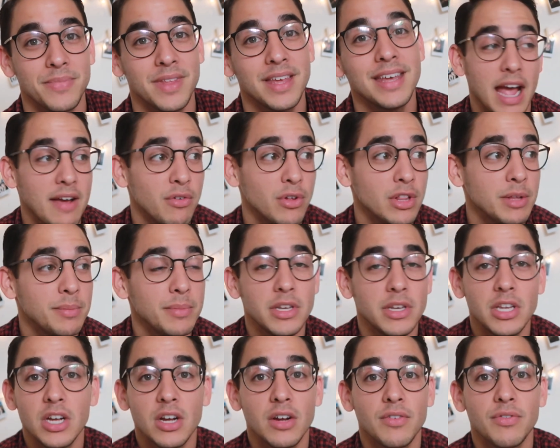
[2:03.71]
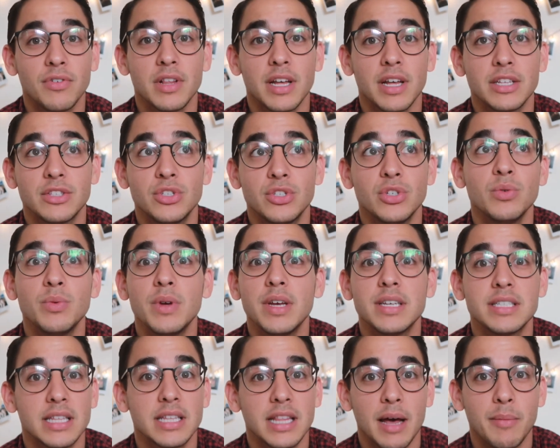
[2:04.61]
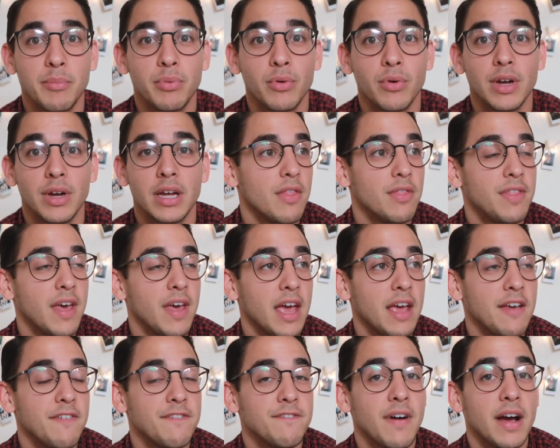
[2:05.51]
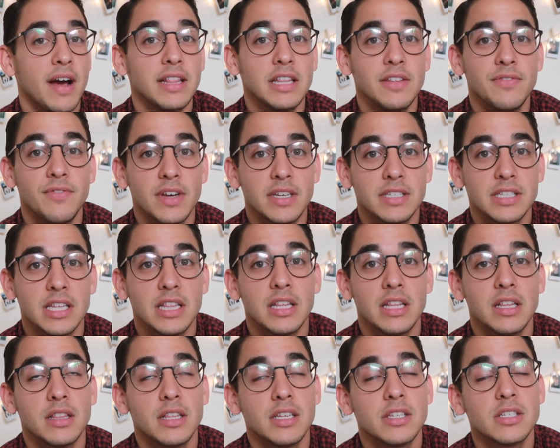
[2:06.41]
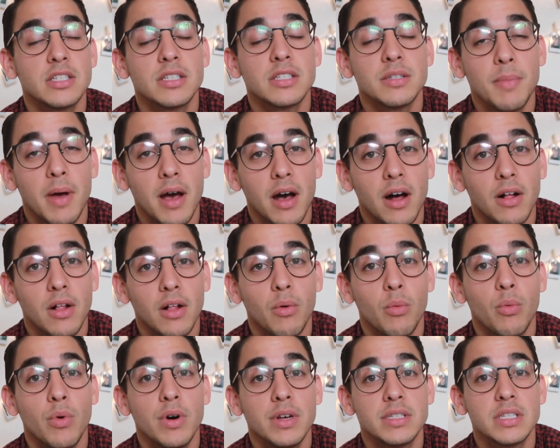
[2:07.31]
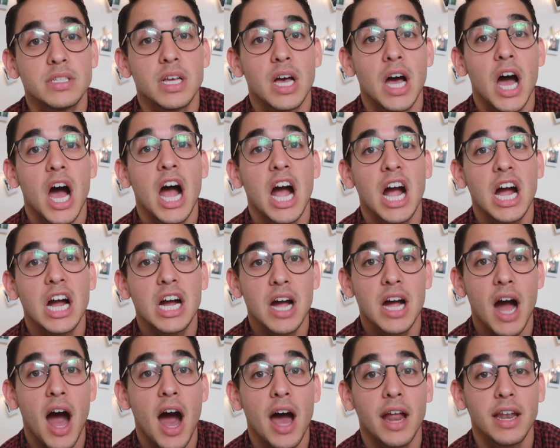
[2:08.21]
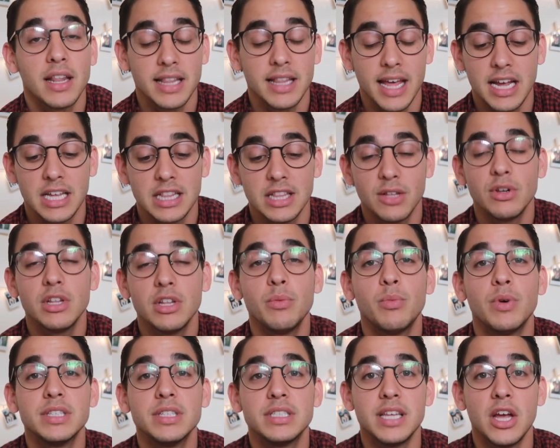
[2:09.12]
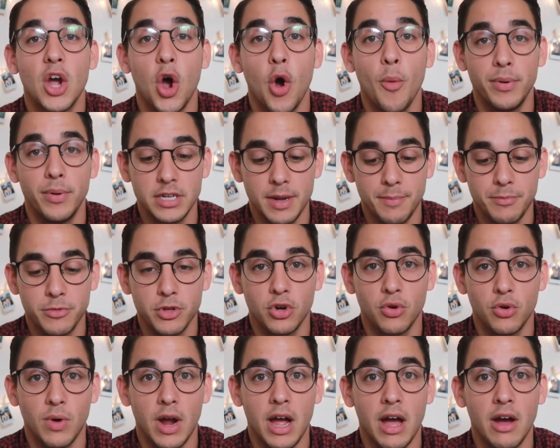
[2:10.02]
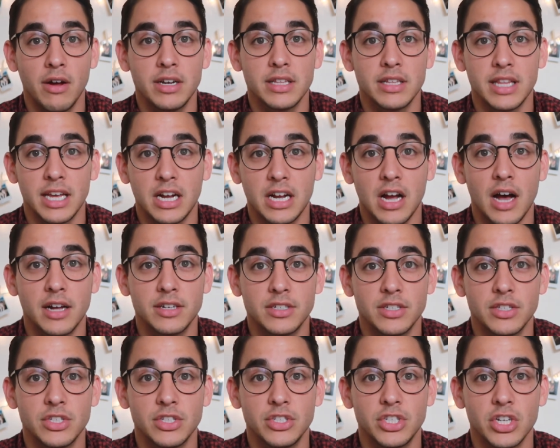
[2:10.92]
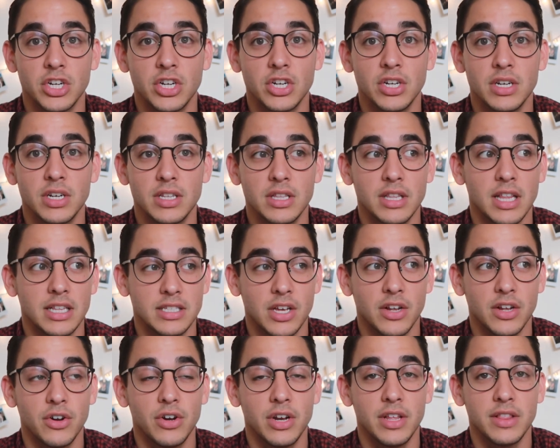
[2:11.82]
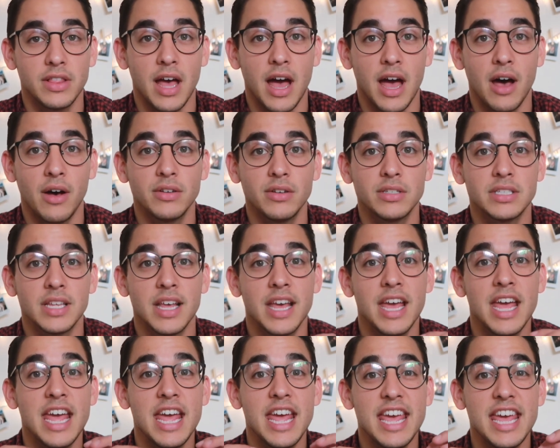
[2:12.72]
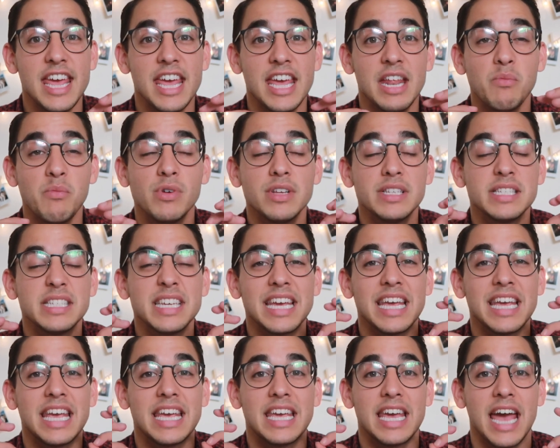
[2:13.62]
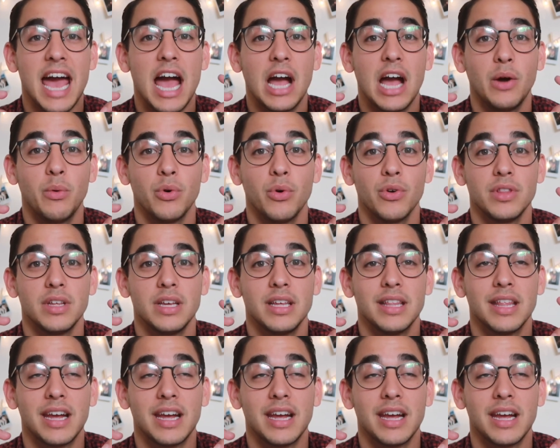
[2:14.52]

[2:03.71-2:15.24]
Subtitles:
I've only been here for like 2 weeks at that point. They finally fixed it, and the smell was god. Like literally once they opened up the ground and like got into the dirt that's underneath the house, it was like gag worthy.